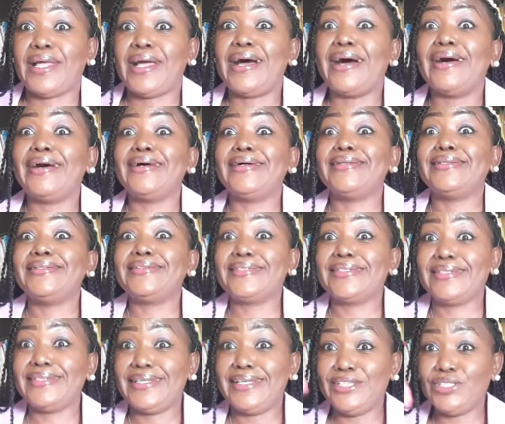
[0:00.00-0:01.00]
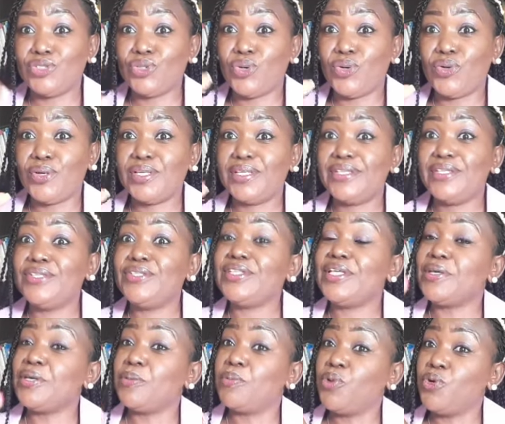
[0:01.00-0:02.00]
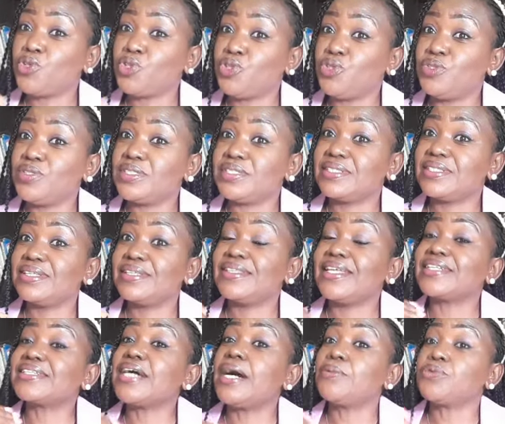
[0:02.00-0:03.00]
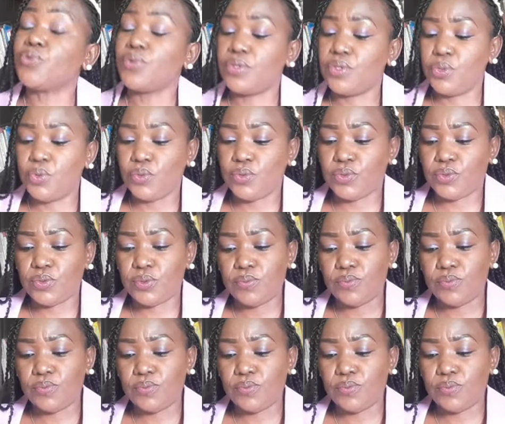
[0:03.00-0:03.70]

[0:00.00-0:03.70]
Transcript: and enjoy the emotions that comes with youth.